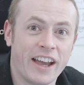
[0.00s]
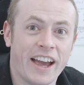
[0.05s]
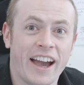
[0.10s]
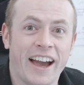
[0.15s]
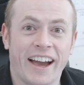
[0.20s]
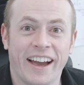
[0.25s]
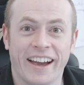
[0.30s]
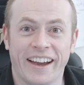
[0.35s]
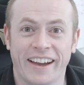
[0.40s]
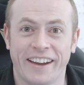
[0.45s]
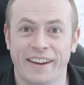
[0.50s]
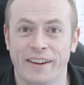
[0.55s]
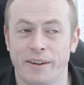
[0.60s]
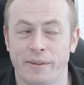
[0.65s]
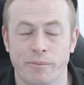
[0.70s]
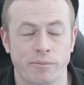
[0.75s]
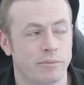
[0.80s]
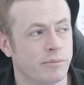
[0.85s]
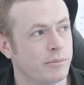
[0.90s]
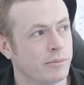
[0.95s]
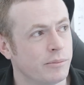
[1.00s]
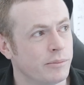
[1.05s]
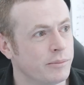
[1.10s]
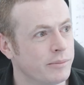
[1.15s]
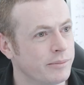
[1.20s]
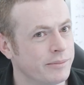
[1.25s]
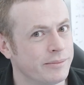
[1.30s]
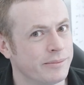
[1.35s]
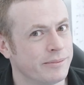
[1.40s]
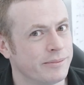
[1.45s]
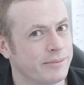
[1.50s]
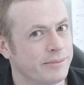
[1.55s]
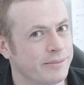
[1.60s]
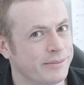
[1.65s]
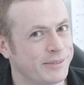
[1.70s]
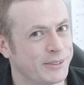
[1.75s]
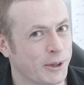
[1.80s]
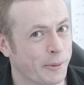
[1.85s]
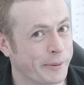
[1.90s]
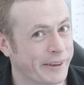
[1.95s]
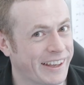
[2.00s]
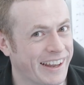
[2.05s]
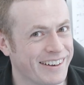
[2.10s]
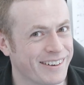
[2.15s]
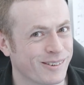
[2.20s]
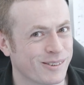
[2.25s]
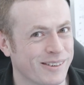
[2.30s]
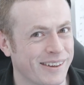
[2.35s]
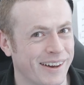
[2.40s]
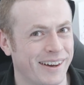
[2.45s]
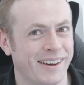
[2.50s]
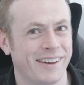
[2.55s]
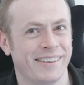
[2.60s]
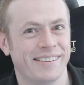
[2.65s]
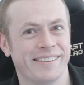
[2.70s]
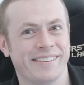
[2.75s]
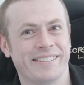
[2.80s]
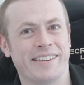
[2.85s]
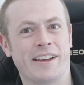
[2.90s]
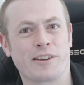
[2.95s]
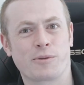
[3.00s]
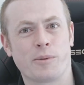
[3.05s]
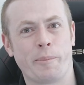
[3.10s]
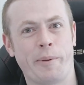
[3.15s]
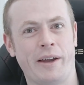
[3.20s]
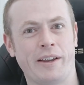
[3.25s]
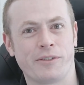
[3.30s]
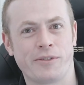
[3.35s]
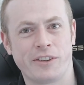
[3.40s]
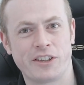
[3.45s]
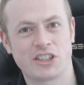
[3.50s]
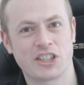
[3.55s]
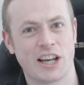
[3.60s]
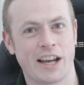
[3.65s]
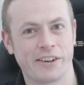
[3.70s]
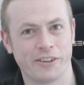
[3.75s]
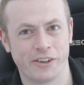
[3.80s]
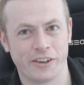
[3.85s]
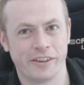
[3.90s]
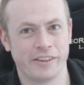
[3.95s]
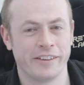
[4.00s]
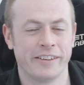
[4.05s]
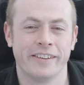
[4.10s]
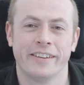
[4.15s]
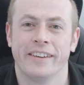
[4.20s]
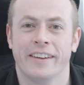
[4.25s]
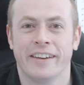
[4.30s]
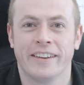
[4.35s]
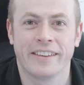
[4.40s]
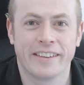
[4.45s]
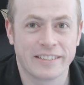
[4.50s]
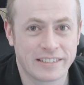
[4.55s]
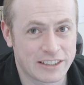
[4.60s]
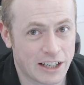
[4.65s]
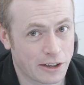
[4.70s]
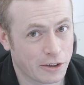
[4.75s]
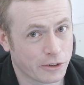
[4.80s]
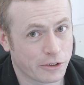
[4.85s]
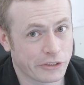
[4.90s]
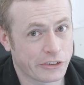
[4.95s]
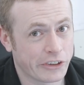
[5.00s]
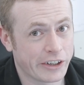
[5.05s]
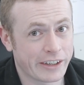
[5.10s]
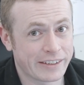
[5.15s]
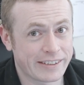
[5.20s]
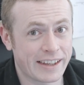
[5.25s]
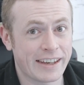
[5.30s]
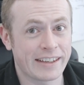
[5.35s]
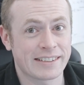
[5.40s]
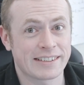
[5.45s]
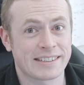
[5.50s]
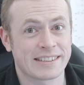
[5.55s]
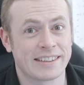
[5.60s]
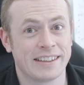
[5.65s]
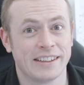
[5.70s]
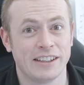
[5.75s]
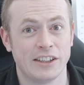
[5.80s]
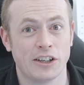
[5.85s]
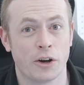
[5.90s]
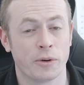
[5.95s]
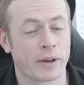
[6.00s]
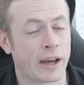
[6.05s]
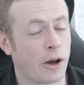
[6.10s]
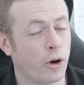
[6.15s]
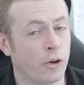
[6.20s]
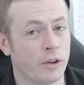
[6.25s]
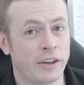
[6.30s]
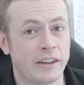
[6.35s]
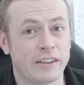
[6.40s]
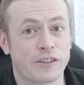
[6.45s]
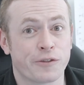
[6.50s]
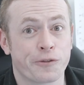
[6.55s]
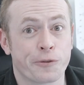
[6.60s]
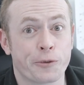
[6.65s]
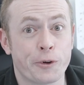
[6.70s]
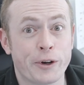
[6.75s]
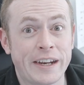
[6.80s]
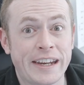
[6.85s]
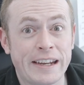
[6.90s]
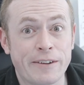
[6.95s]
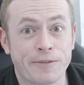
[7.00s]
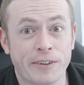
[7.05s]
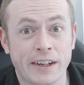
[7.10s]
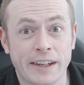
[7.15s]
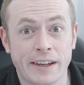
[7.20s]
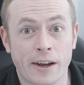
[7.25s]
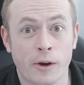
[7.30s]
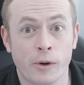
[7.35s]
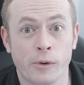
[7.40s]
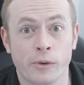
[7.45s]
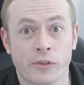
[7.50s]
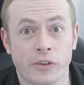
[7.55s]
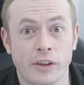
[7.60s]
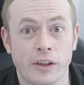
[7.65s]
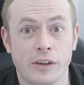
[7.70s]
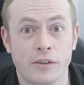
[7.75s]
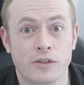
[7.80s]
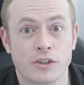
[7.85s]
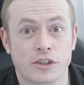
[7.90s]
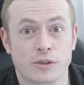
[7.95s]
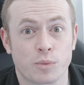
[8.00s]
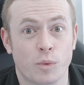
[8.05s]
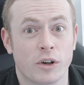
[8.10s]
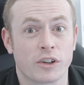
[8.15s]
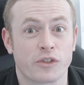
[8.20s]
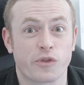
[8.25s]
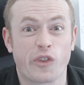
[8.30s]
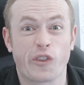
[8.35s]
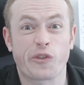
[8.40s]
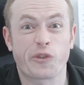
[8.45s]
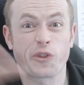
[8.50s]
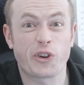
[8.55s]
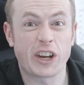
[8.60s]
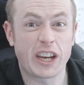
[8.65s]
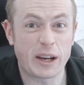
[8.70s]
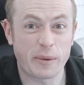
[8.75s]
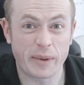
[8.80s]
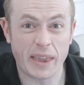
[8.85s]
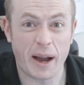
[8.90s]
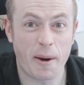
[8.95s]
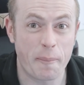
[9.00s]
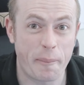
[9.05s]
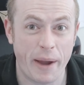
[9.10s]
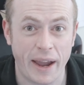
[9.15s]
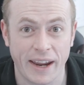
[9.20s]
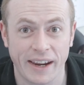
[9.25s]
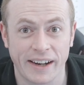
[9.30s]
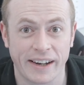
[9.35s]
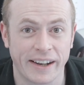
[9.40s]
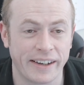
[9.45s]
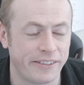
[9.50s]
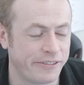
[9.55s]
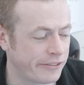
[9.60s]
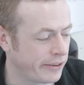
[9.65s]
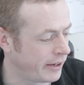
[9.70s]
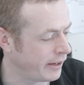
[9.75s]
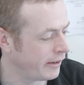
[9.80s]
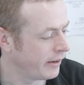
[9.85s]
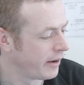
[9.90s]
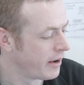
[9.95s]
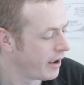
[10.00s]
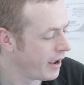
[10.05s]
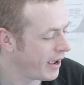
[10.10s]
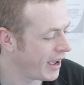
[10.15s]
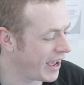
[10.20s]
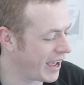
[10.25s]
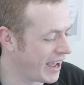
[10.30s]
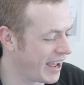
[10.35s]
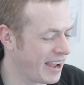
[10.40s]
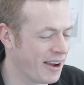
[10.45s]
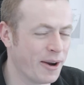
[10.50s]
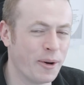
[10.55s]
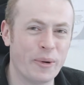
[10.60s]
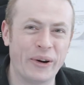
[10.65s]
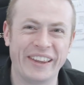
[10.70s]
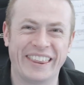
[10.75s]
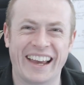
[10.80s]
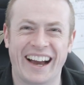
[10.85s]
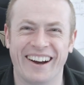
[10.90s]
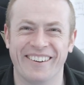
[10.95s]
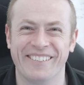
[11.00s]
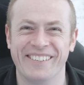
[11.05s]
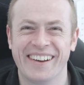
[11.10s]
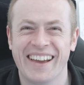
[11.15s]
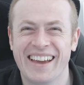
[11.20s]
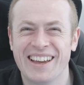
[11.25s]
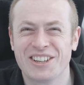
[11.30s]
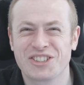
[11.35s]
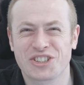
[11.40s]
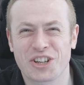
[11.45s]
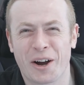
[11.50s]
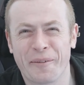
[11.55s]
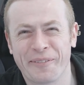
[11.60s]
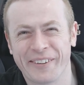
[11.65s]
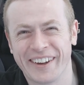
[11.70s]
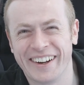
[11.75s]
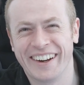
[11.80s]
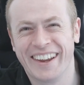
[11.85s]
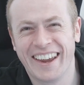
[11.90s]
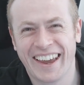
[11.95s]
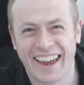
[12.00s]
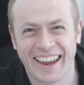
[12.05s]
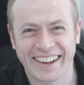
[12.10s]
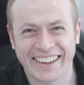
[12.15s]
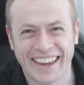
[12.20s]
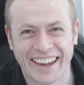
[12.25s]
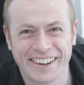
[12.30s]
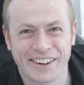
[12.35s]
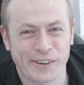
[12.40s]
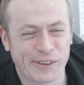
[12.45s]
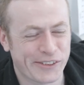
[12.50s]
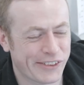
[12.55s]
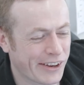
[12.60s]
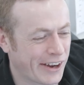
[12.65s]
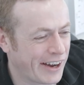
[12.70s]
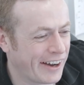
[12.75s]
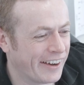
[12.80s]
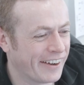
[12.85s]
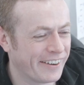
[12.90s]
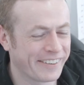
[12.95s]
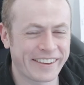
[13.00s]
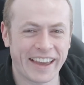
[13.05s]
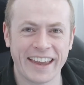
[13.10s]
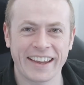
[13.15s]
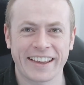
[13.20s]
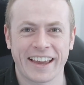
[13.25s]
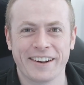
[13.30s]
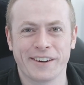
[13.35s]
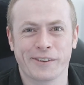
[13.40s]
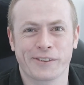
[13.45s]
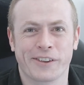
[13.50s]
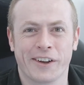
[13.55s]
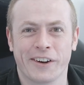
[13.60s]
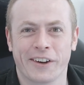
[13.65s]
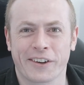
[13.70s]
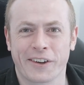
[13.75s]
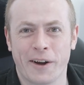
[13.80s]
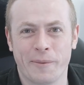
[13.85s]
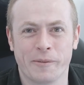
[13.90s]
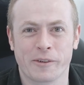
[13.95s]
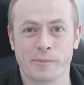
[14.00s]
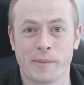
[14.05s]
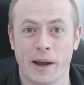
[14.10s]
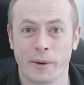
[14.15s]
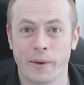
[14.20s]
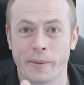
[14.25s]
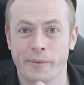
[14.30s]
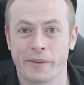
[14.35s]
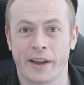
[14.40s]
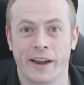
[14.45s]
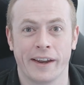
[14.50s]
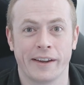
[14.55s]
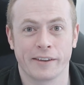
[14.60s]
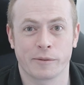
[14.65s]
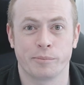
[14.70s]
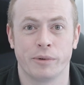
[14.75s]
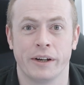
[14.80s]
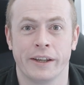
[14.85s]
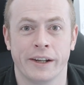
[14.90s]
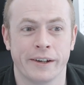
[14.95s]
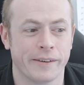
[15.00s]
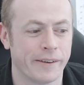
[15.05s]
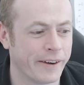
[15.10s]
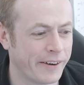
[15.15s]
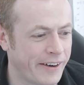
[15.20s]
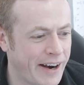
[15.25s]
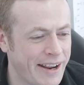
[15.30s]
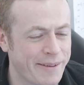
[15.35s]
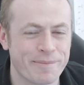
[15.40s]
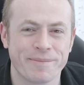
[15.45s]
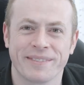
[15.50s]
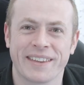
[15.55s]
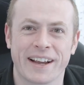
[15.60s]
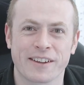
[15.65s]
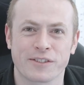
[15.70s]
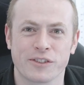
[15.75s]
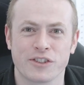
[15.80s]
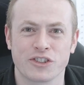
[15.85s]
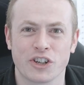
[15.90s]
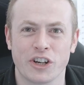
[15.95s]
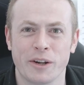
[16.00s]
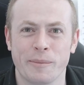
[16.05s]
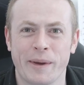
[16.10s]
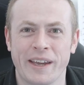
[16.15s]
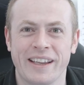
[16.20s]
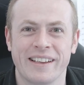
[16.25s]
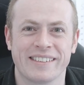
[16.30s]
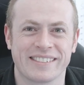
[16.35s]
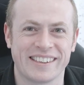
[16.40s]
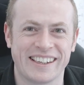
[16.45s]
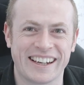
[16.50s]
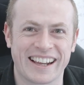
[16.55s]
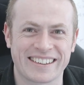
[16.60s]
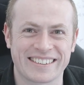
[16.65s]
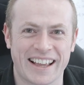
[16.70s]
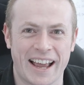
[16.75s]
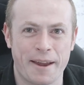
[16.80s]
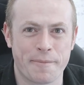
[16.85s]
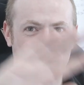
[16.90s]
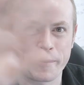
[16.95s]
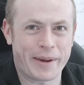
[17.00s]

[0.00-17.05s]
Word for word: Um, shop at Kendo Star. That's what pays for the channel. Channel doesn't exist. You don't get all these free videos that you just watch for free without paying anything, uh, without shopping at Kendo Star. Okay, kendo star dot com. It's my website. It's brilliant. All right, thanks for joining me. See you next time.